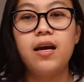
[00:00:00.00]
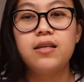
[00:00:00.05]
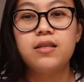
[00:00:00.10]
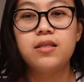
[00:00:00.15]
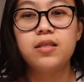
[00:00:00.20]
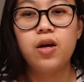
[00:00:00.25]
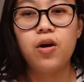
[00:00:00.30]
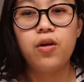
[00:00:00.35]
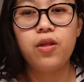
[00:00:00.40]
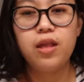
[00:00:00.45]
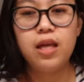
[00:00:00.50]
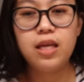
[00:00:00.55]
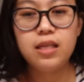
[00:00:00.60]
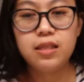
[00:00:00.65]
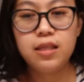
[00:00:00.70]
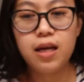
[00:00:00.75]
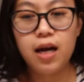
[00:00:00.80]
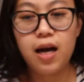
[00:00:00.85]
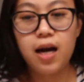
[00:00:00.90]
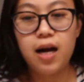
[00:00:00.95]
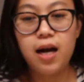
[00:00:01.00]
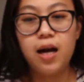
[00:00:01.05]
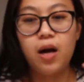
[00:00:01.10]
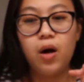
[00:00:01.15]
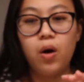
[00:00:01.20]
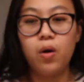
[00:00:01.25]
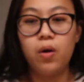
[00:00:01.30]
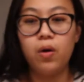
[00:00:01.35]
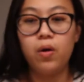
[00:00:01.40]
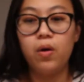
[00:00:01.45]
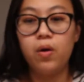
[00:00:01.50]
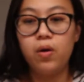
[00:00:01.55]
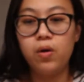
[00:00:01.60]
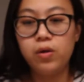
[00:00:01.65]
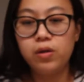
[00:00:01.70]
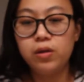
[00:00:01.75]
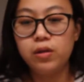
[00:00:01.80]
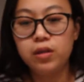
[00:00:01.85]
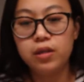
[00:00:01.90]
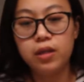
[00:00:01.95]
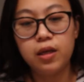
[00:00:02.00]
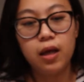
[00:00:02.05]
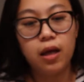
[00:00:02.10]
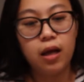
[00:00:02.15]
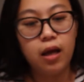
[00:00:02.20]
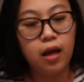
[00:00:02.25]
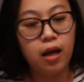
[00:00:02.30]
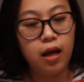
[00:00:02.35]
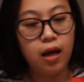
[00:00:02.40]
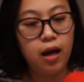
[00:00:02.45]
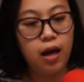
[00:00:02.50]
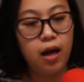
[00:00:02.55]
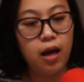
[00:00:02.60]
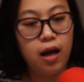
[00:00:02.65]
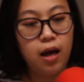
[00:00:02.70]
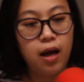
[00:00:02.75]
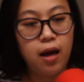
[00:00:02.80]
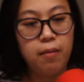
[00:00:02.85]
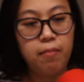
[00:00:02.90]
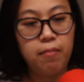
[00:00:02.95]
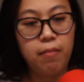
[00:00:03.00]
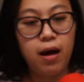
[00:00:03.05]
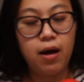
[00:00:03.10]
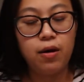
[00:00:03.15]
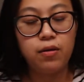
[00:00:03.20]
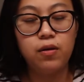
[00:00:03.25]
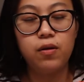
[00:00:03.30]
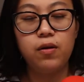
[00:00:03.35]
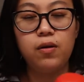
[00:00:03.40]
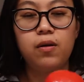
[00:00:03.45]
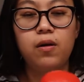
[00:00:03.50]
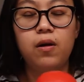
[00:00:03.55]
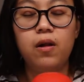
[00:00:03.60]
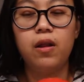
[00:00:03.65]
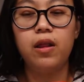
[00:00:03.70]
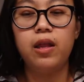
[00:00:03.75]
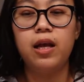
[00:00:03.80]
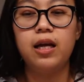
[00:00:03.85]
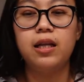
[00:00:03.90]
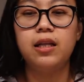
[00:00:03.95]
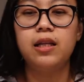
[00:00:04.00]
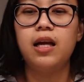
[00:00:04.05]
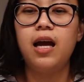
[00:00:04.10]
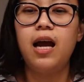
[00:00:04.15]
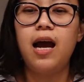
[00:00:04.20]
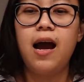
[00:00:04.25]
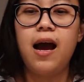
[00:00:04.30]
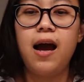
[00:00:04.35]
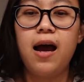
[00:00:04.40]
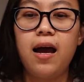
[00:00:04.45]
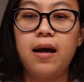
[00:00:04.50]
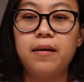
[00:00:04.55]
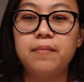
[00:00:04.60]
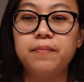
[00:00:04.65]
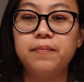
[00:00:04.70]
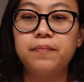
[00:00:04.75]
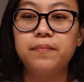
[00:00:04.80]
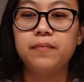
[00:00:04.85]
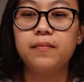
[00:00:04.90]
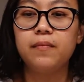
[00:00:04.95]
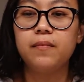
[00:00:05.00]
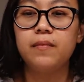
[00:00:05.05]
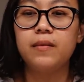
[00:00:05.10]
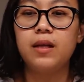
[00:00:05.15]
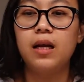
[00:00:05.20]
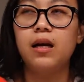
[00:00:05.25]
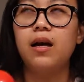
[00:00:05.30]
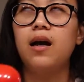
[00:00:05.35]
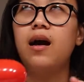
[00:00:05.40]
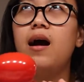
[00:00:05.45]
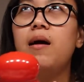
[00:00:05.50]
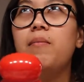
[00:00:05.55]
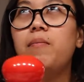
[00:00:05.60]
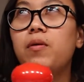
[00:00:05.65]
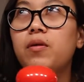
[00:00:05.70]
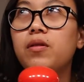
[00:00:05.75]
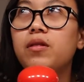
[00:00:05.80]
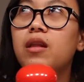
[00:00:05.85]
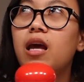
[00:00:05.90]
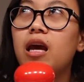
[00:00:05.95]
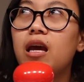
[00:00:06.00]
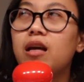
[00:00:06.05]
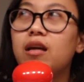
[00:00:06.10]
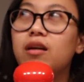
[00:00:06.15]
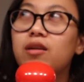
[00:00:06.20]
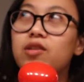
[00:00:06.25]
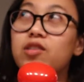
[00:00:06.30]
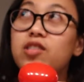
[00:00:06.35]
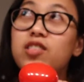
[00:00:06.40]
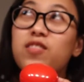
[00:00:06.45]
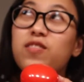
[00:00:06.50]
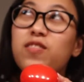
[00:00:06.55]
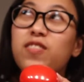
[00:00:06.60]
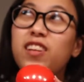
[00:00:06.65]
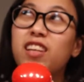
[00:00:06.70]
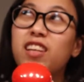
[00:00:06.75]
So these are old, how do you call that? Apothekers.